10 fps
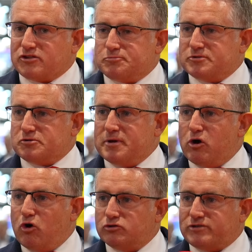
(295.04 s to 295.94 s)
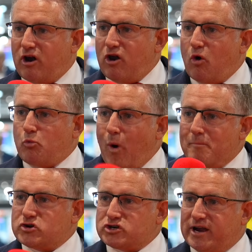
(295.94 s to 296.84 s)
to, to, be done on
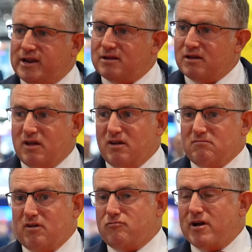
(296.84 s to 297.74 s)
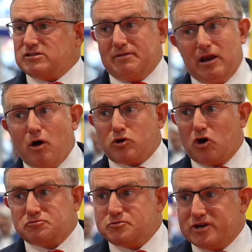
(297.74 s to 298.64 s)
one machine, relatively low
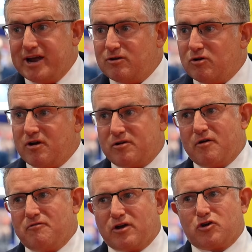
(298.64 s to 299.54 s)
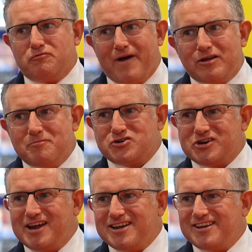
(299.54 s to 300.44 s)
cost machine or a, a good value
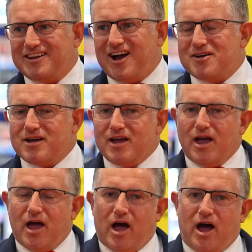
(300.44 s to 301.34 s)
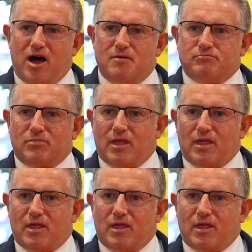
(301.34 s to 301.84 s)
machine, you know, um,